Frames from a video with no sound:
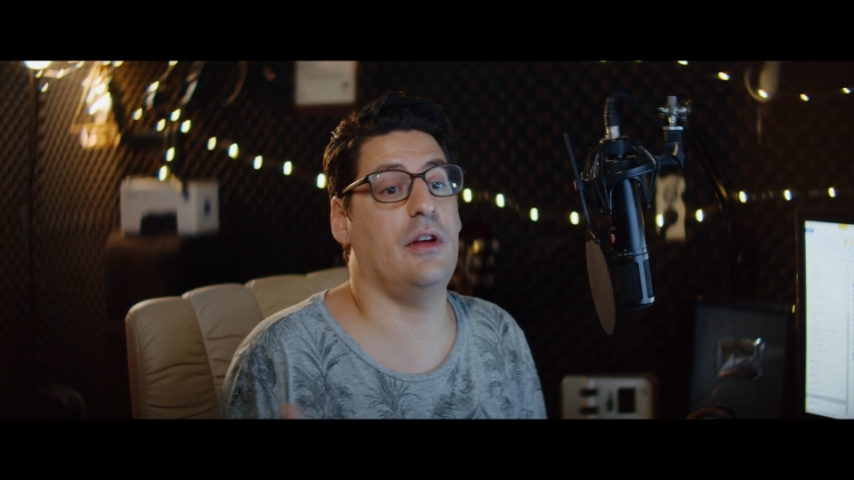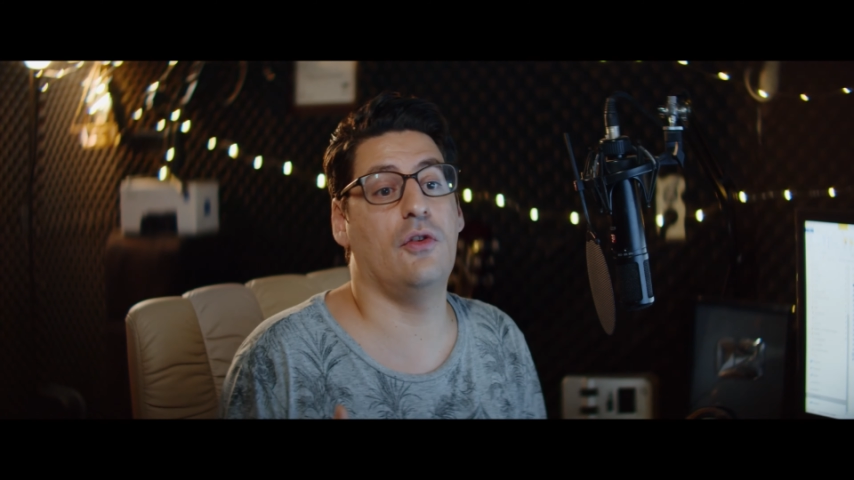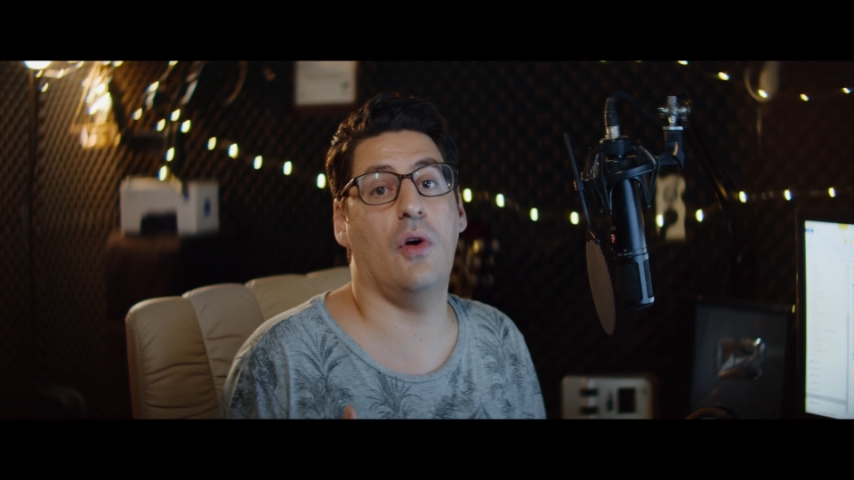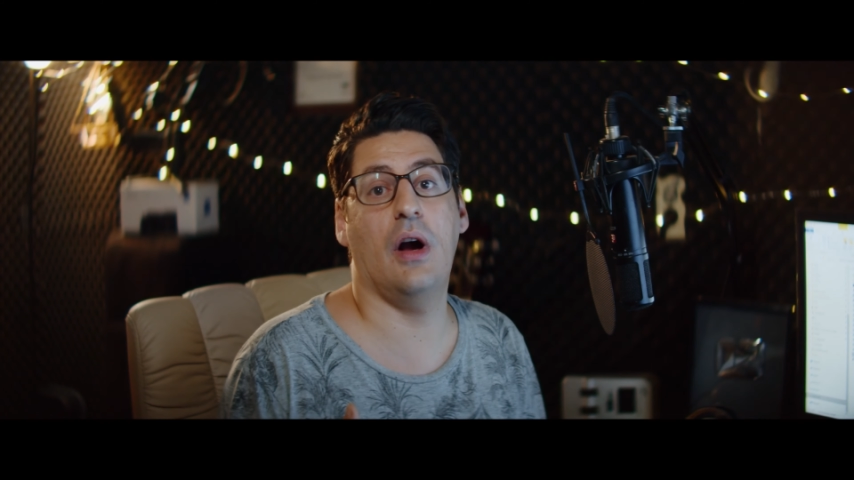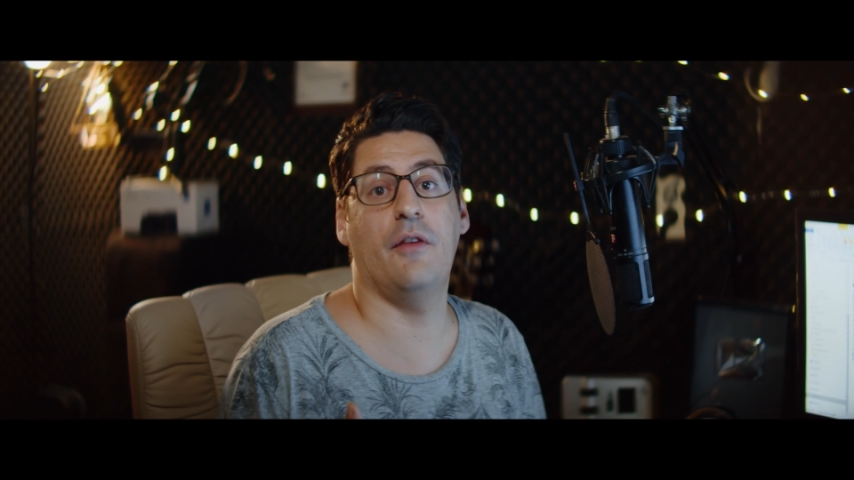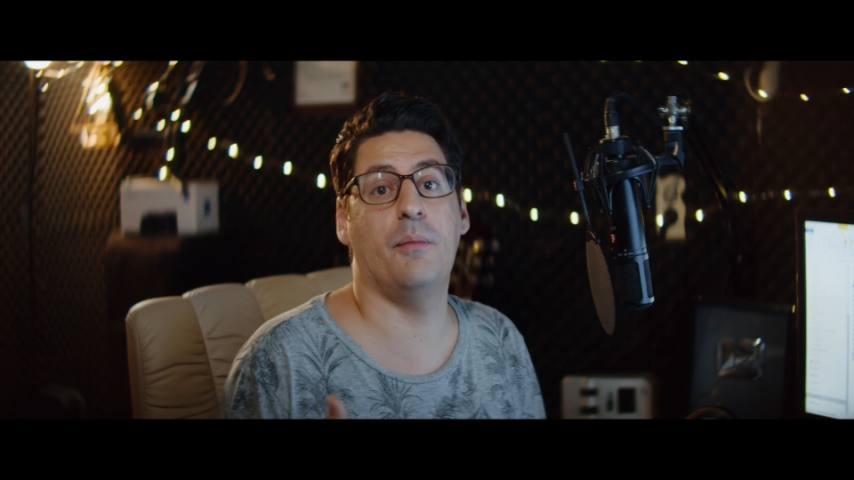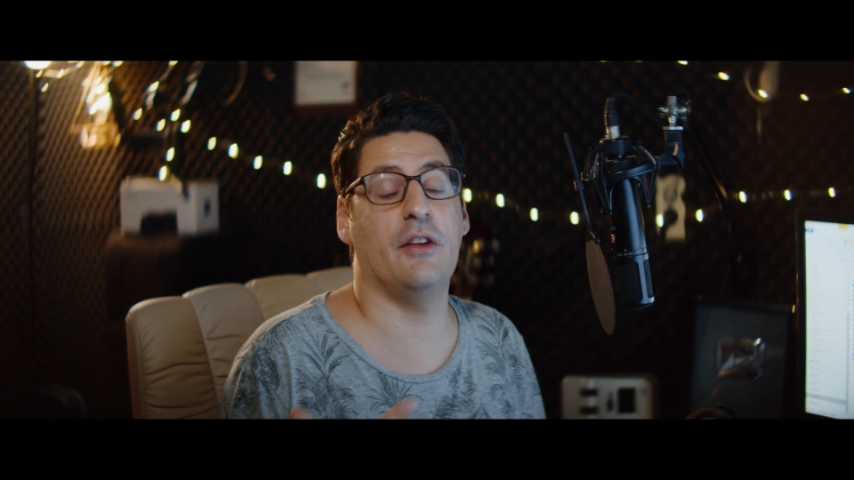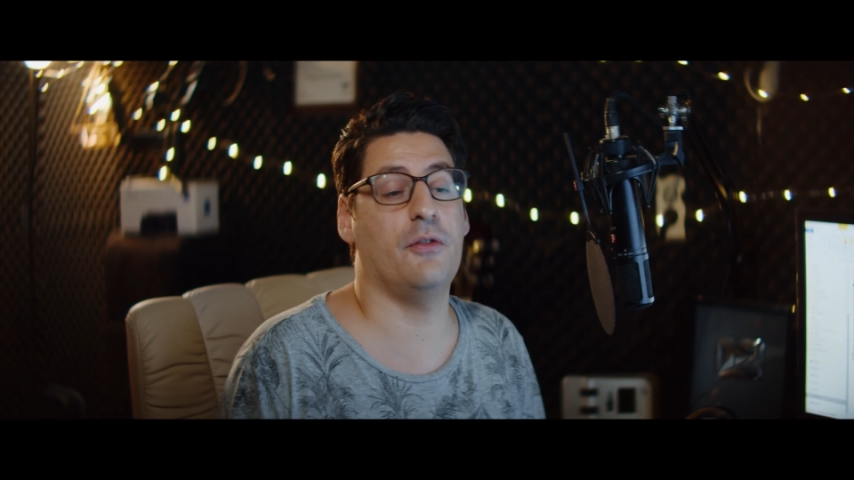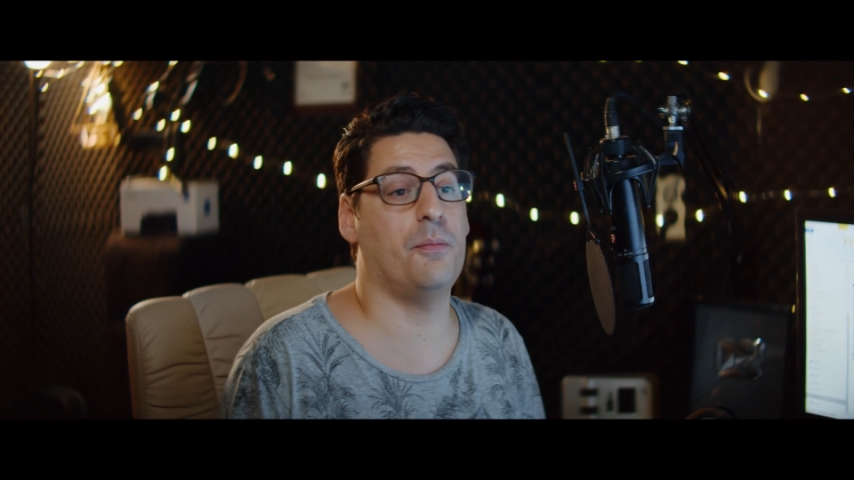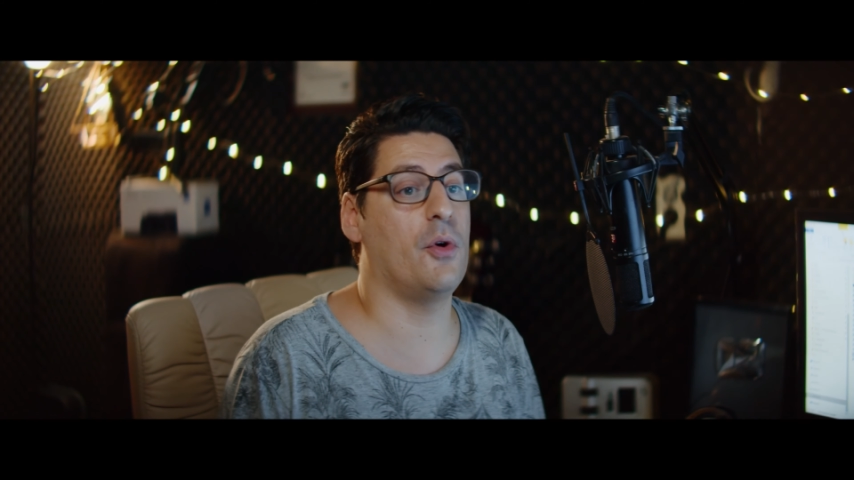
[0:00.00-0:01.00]
they don't have
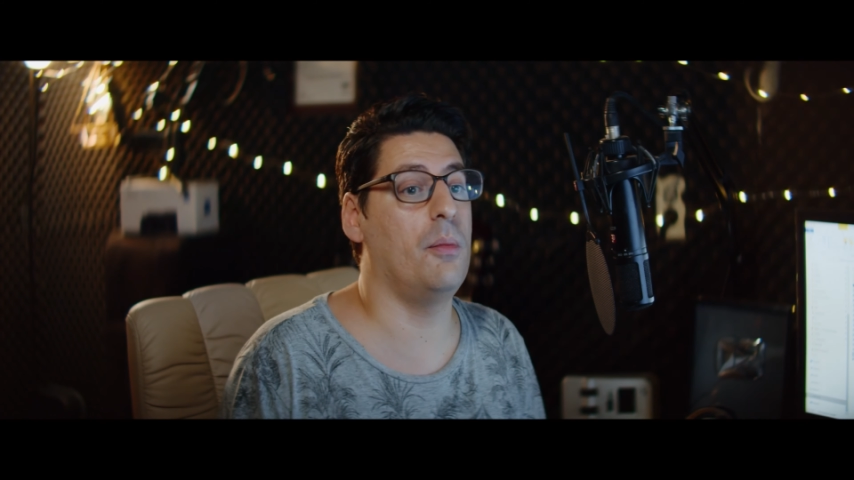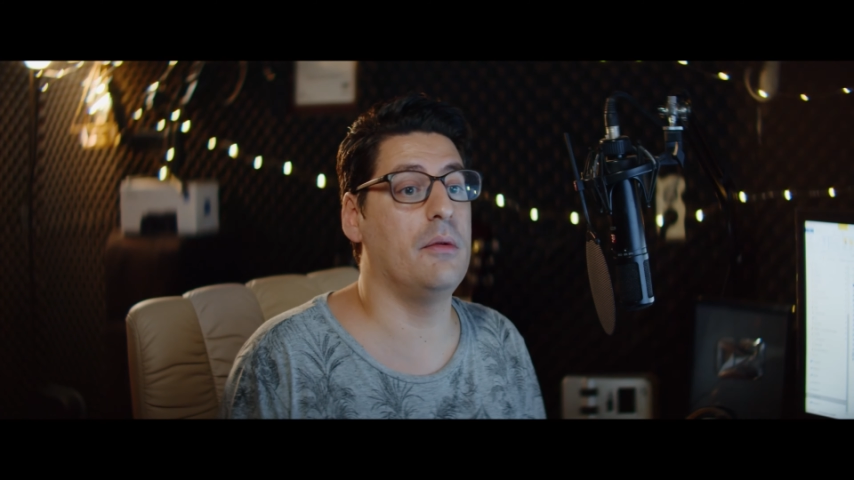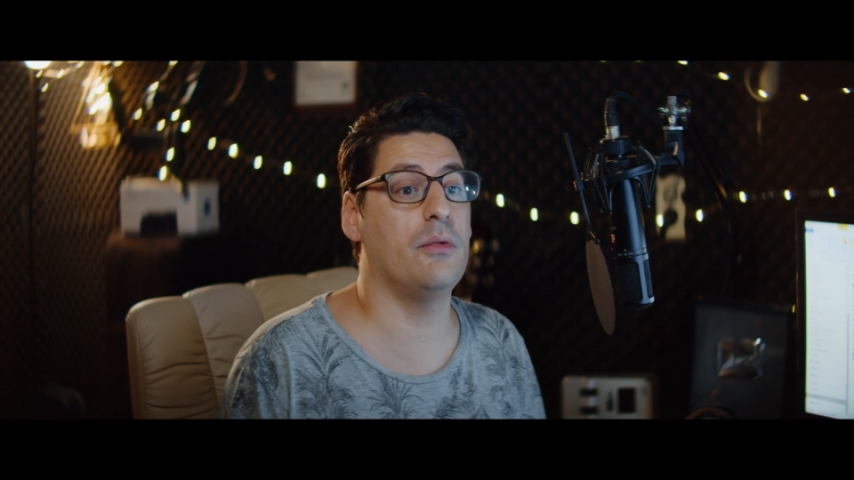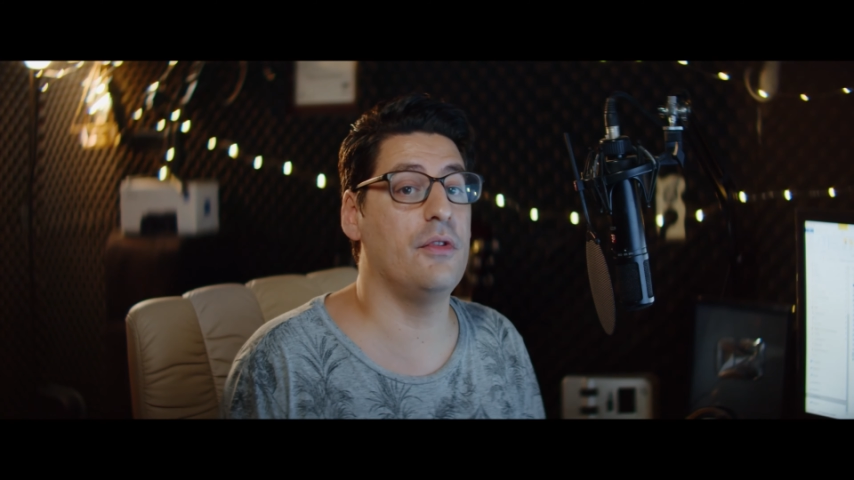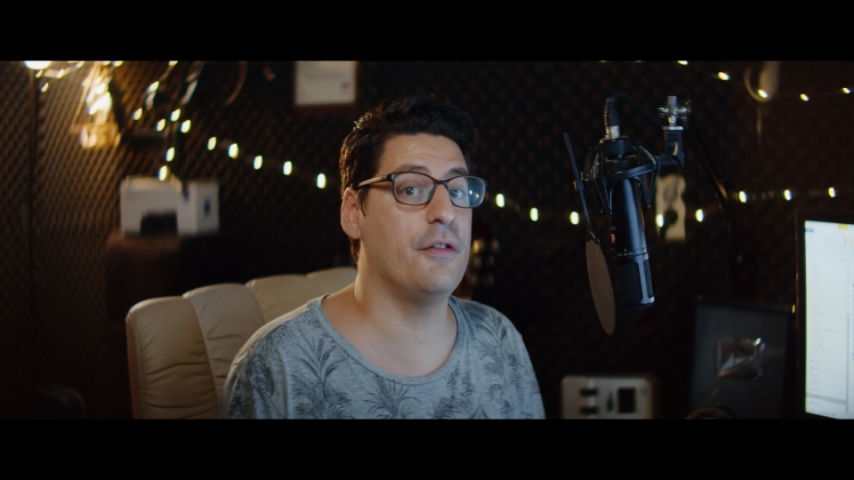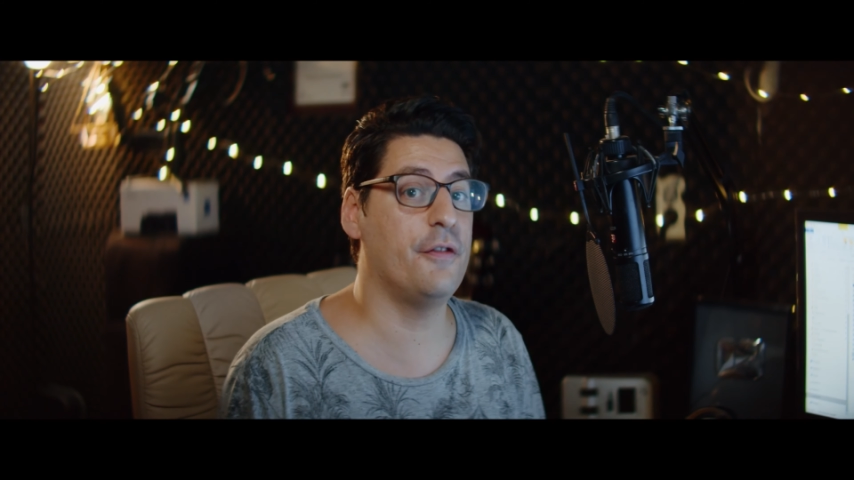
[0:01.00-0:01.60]
much problems with the